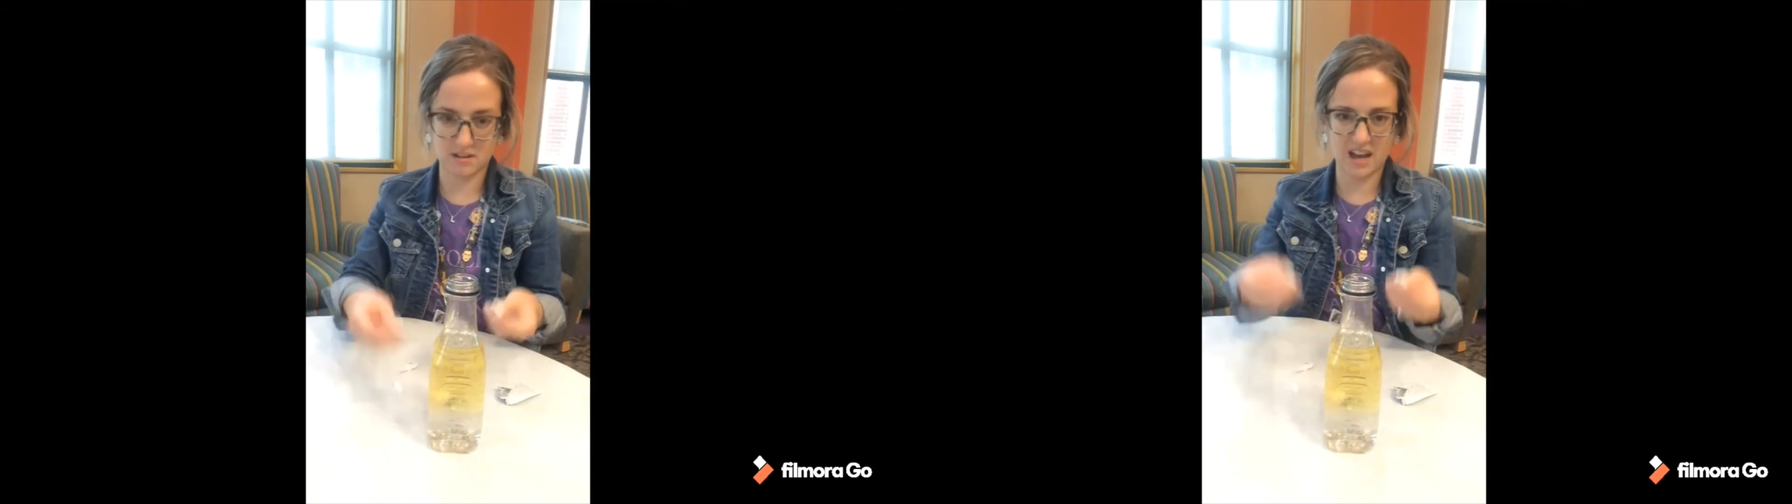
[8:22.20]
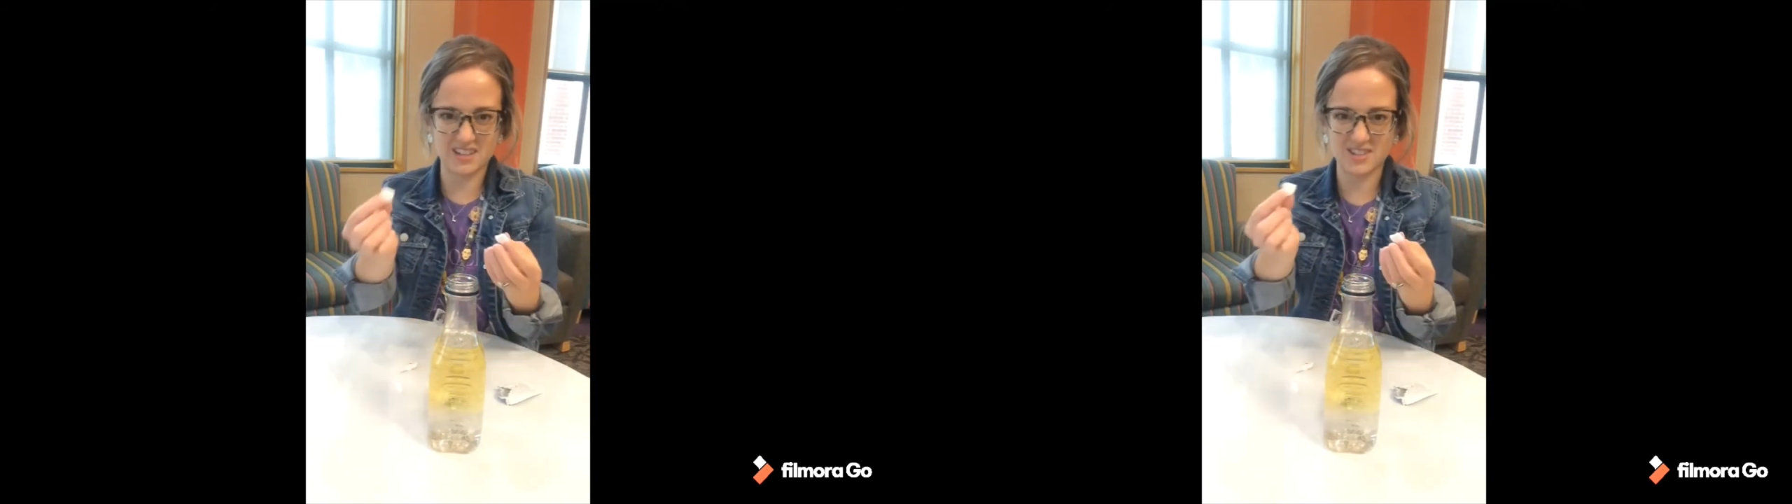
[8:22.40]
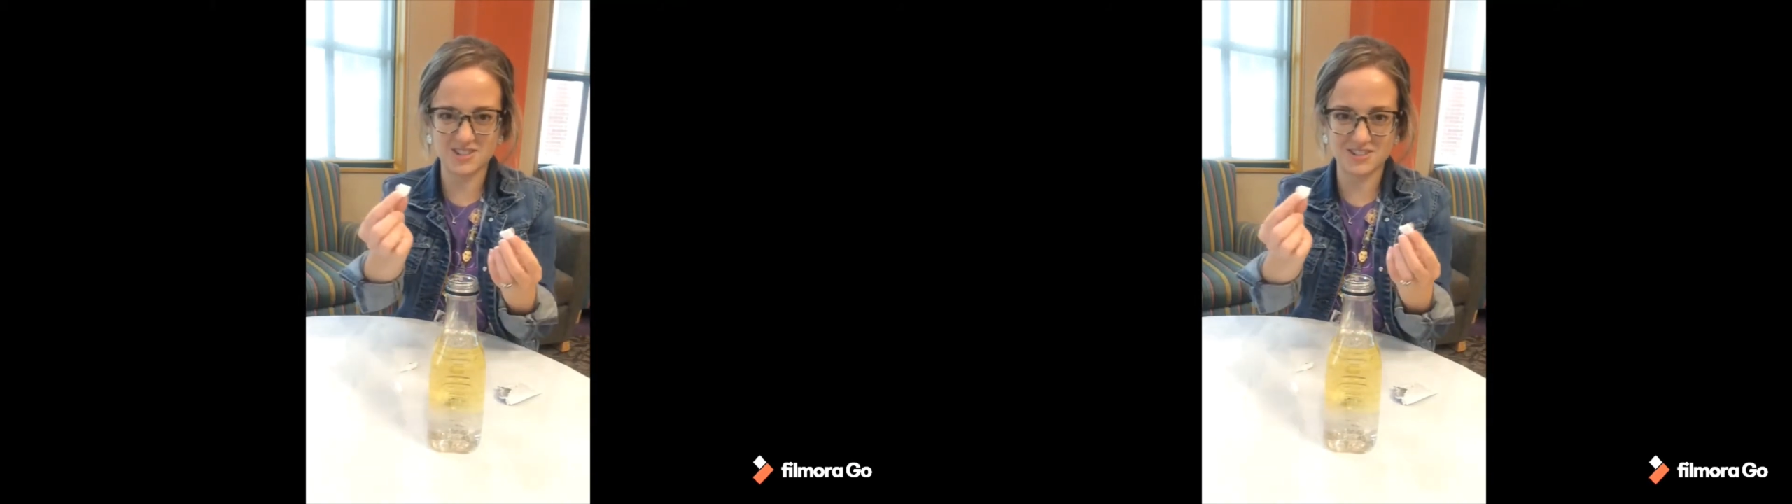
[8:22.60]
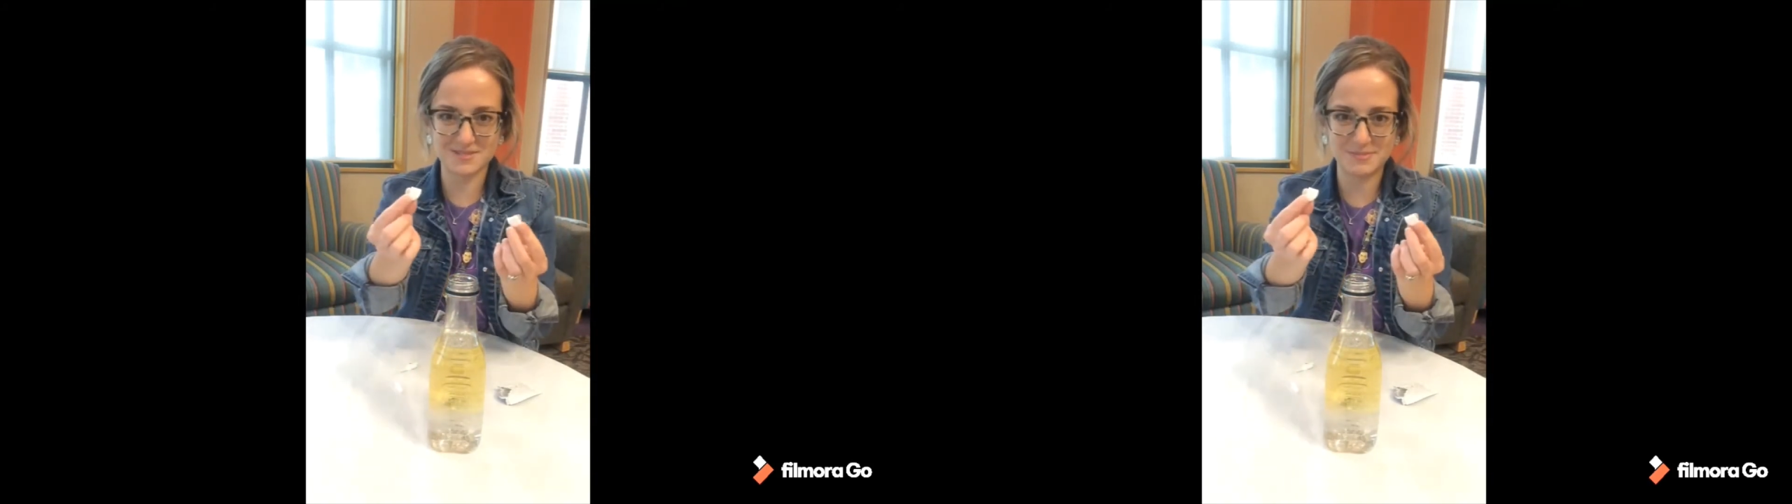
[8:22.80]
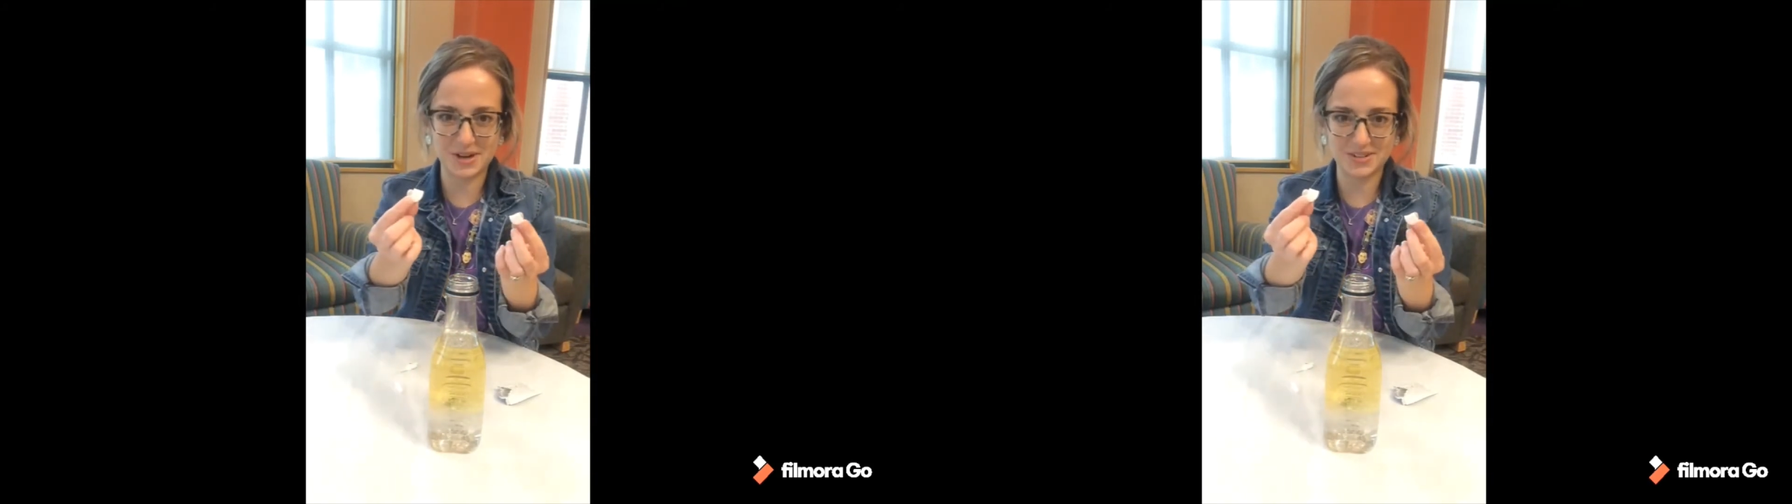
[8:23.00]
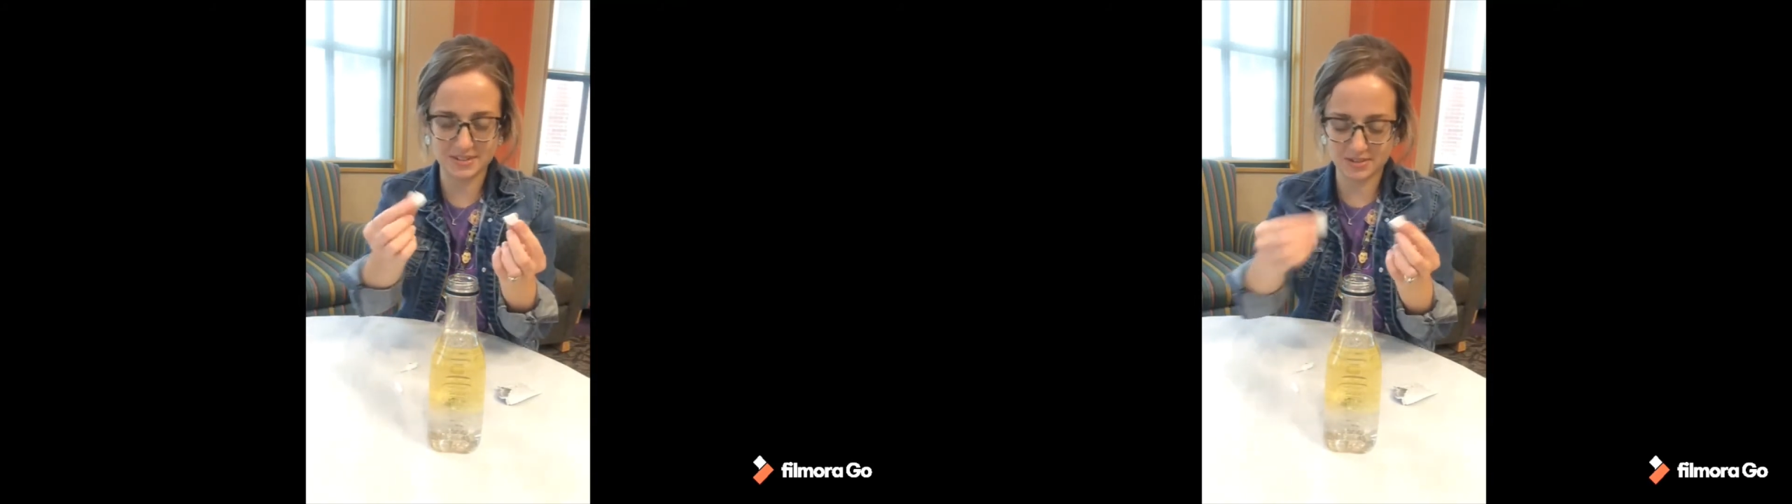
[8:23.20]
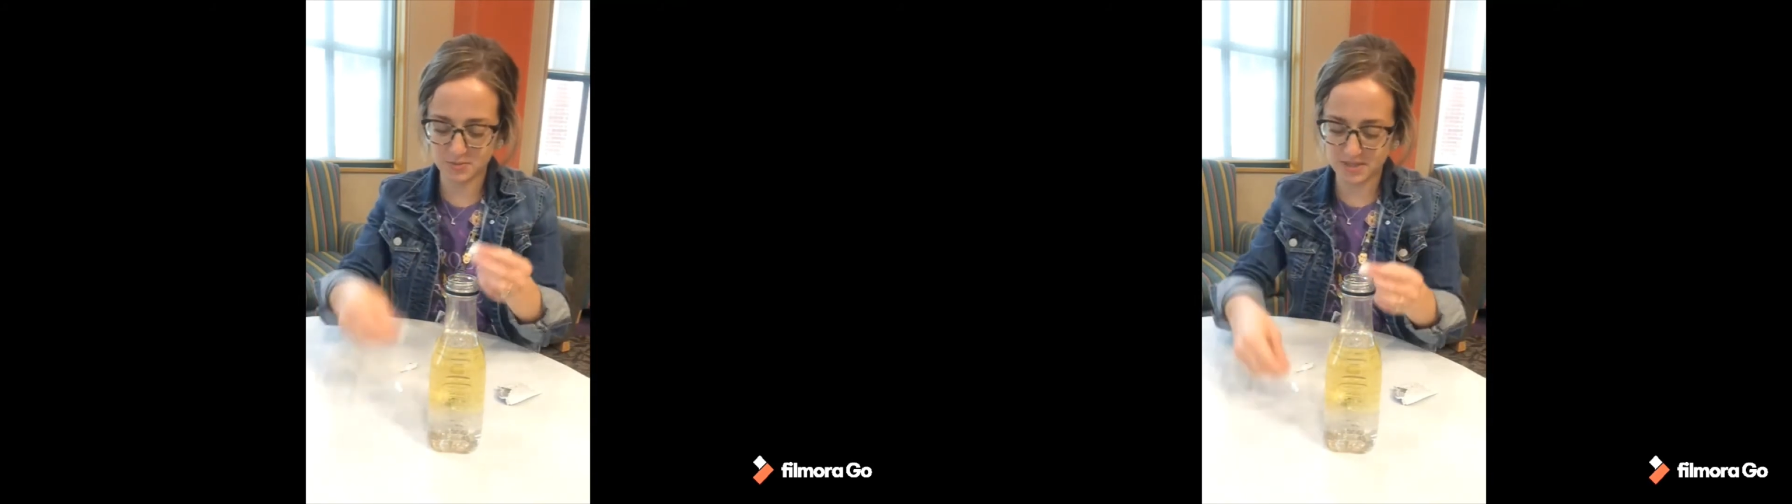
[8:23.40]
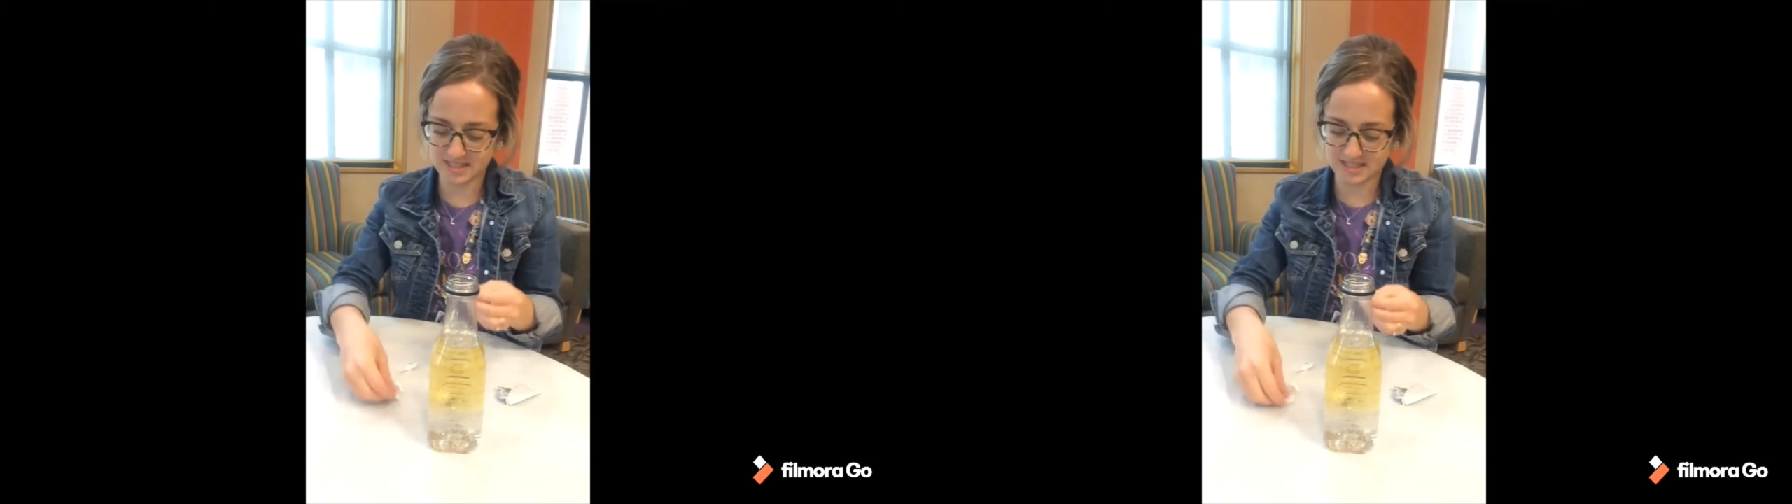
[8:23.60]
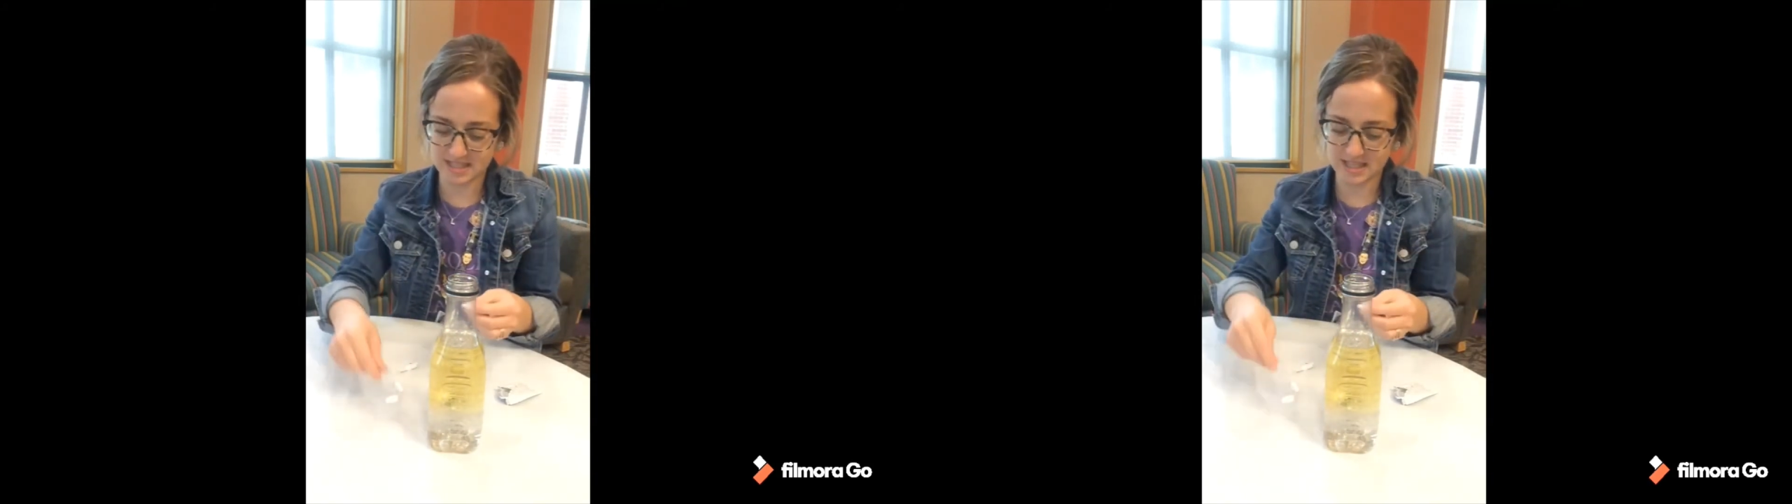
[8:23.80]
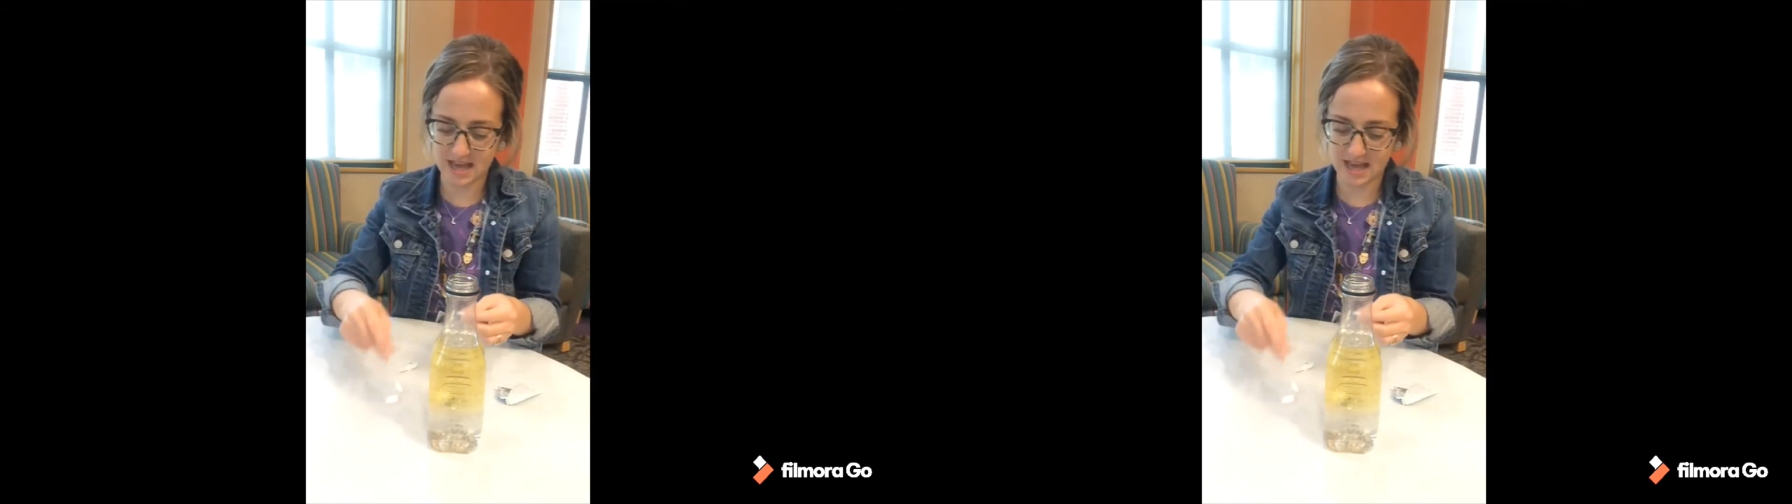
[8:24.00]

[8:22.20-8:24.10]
Okay, so just small little pieces like